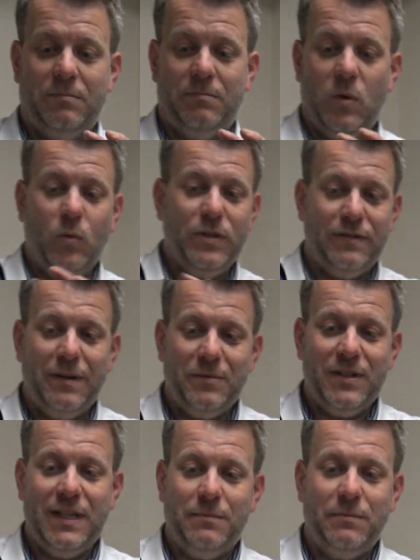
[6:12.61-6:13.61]
once you've
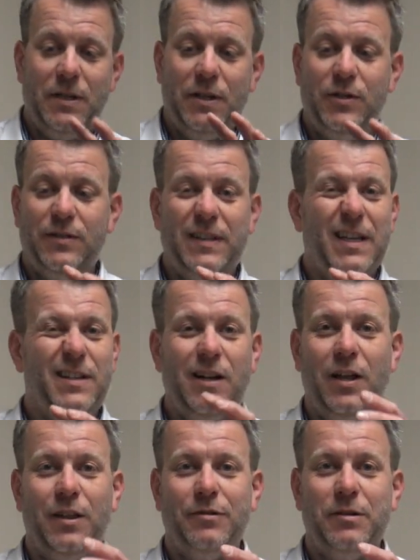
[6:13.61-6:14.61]
emptied it, just get
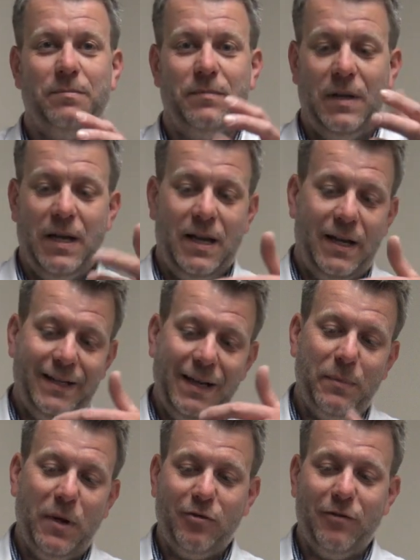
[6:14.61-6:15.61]
either a damp
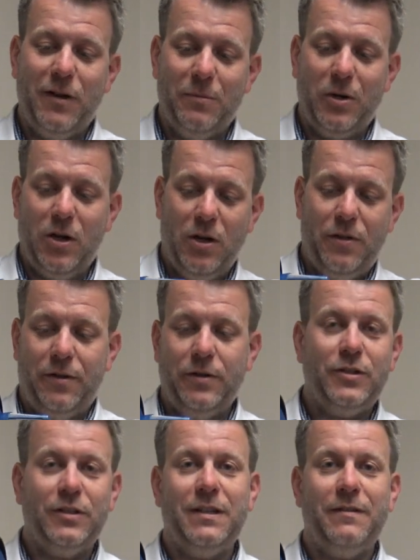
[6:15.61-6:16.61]
microfiber cloth,
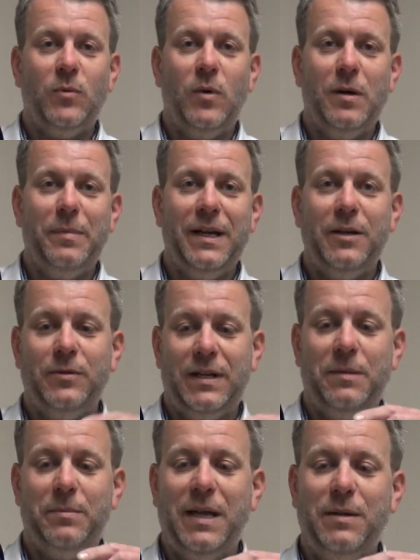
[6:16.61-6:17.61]
just give it a wipe out, get
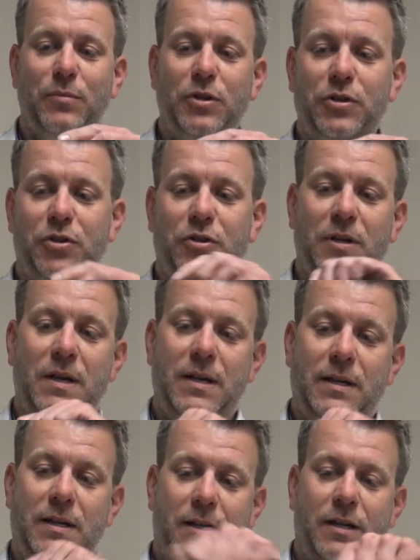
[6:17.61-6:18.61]
a paintbrush
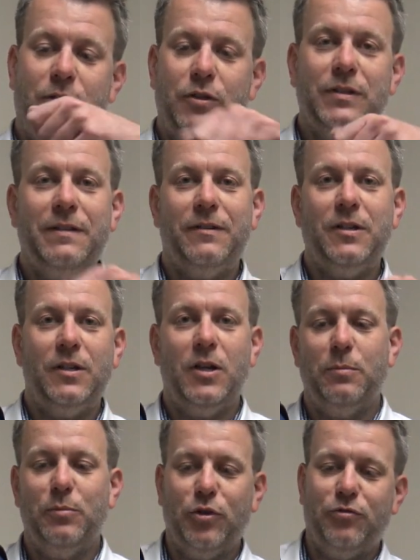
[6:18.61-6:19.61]
and just give it a
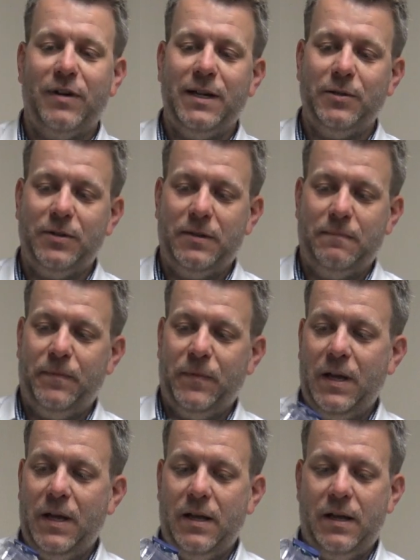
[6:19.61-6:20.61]
brush around.
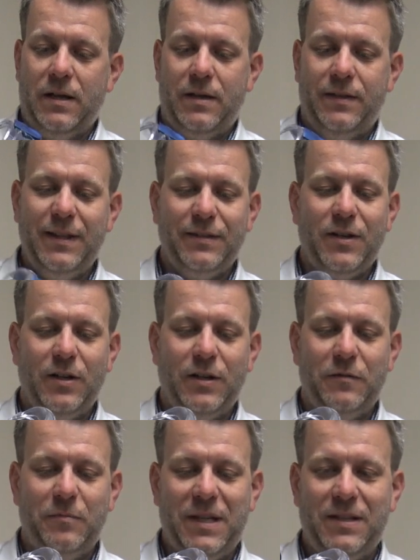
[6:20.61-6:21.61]
These kind
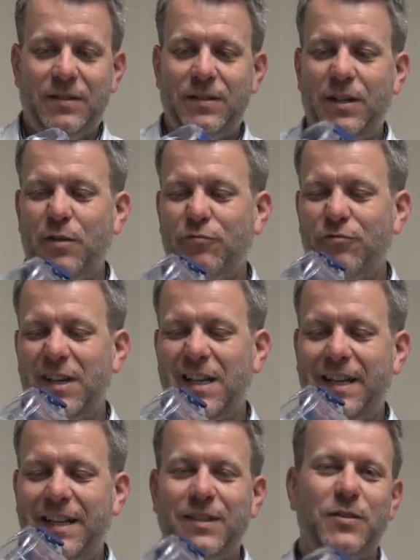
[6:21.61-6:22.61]
of bins, you don't
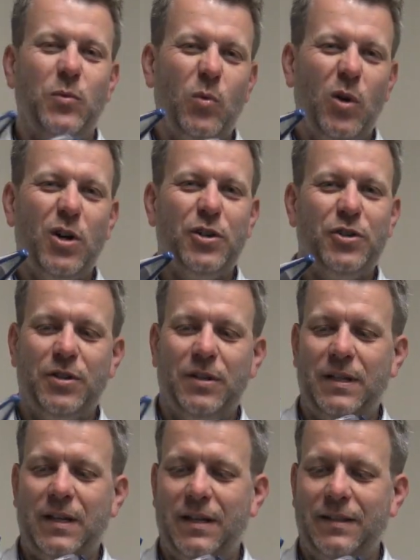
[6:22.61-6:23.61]
really need to wash.
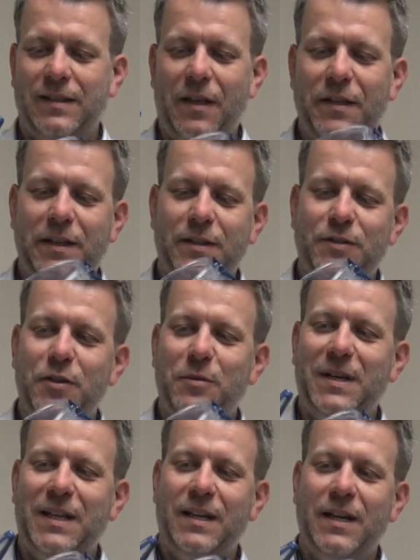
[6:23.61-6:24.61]
I think there's too
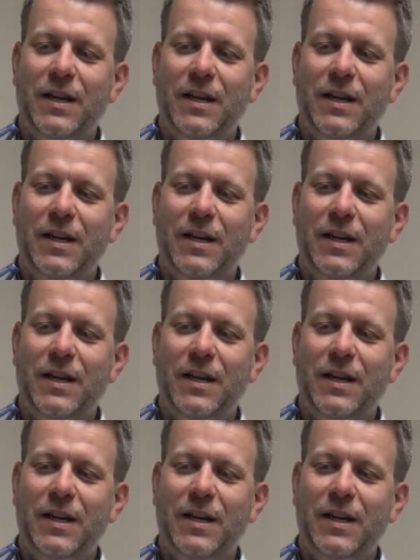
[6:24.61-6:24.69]
many